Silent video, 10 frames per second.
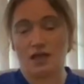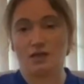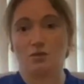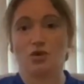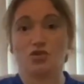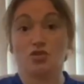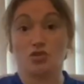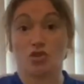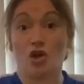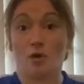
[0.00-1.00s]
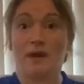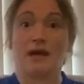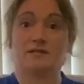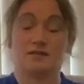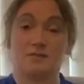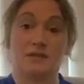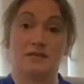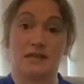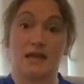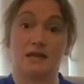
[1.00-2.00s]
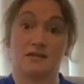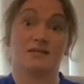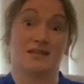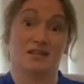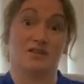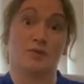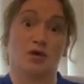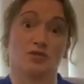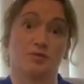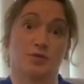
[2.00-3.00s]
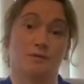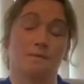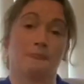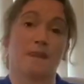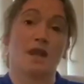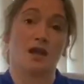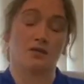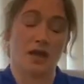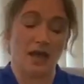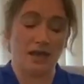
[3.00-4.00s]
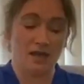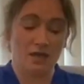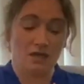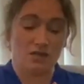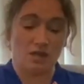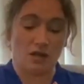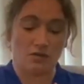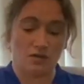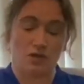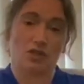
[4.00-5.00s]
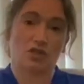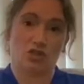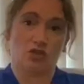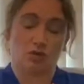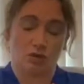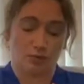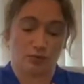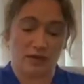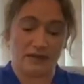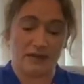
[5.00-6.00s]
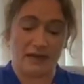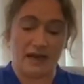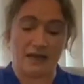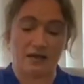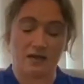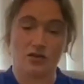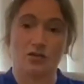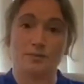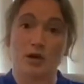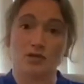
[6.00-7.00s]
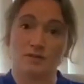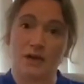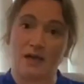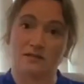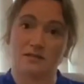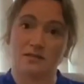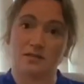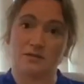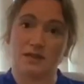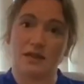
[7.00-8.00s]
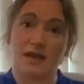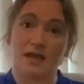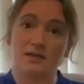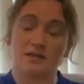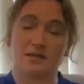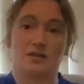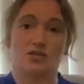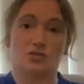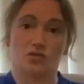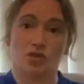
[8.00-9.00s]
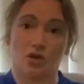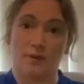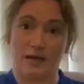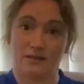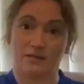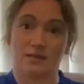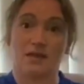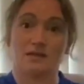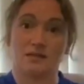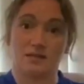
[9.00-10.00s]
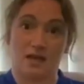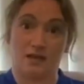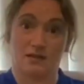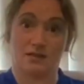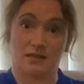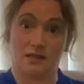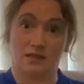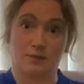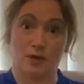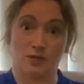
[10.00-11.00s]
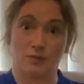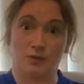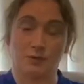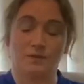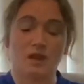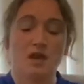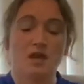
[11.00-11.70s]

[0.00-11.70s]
and you want your top hand to be staying as still as possible. Okay, so you're breathing in and your bottom hand is doing this and your top hand is staying as still as possible.